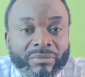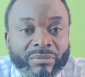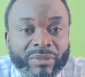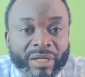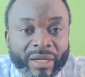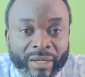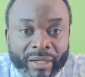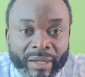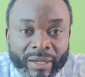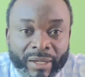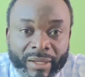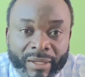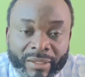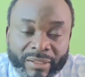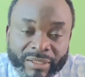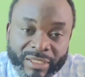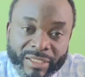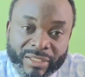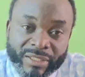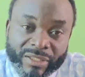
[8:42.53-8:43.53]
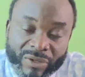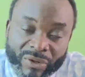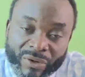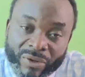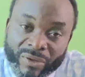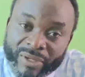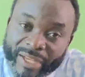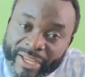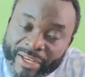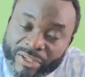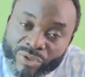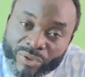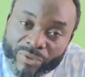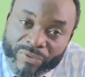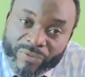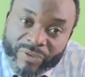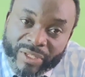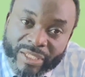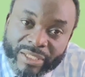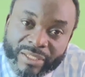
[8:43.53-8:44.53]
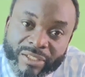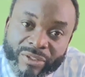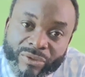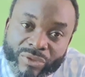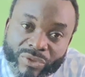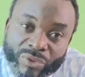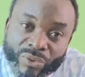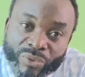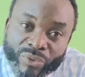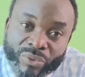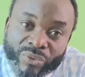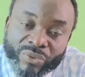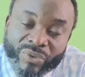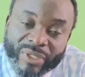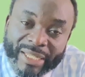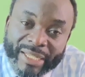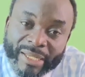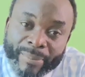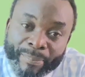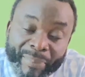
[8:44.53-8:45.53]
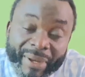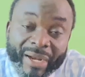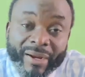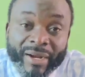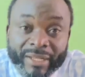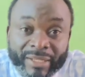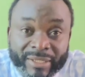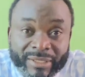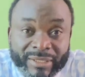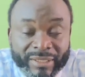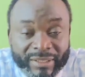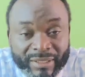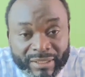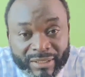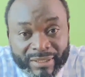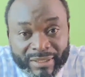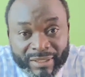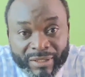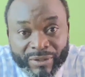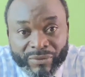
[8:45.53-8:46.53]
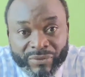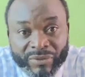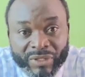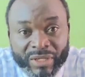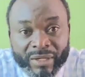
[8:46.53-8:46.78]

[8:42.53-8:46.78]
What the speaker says: atrophy due to the paralysis itself.